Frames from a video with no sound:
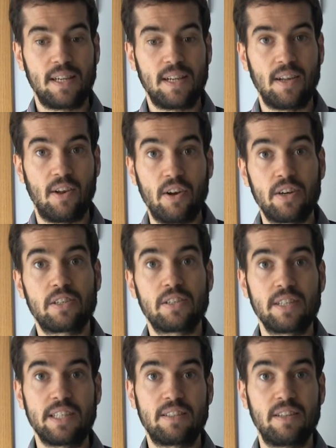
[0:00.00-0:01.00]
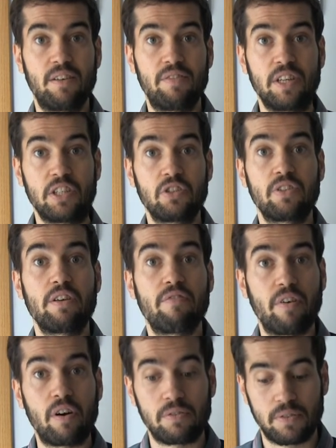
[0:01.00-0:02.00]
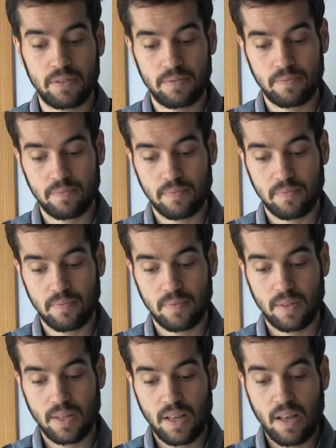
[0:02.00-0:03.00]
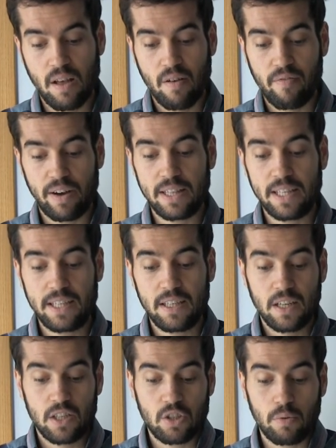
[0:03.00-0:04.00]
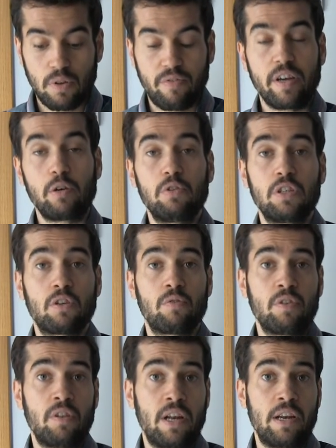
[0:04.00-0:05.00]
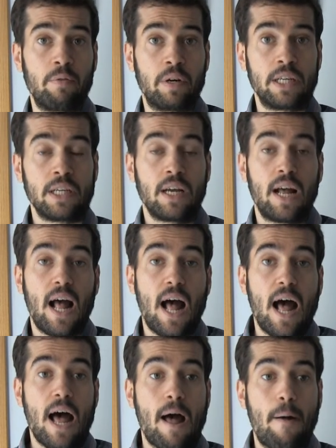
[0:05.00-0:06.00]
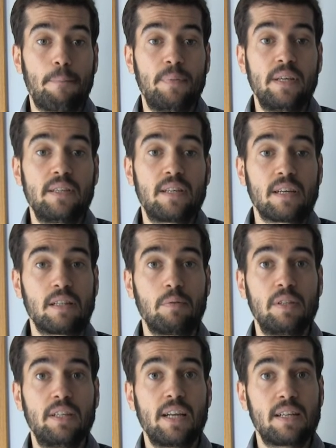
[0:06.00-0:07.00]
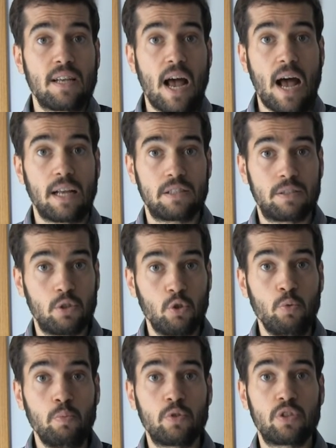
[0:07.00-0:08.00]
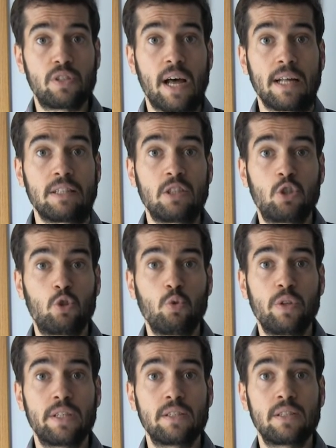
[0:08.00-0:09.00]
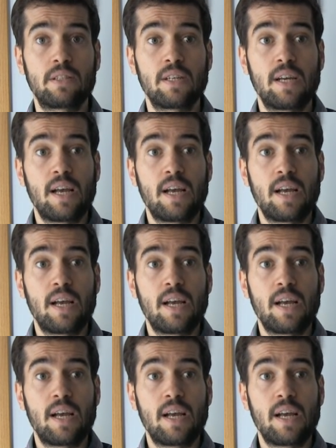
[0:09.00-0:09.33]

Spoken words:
learn, is the definition they found. Finally, some difficulties of the delivery. These activities assumes that students,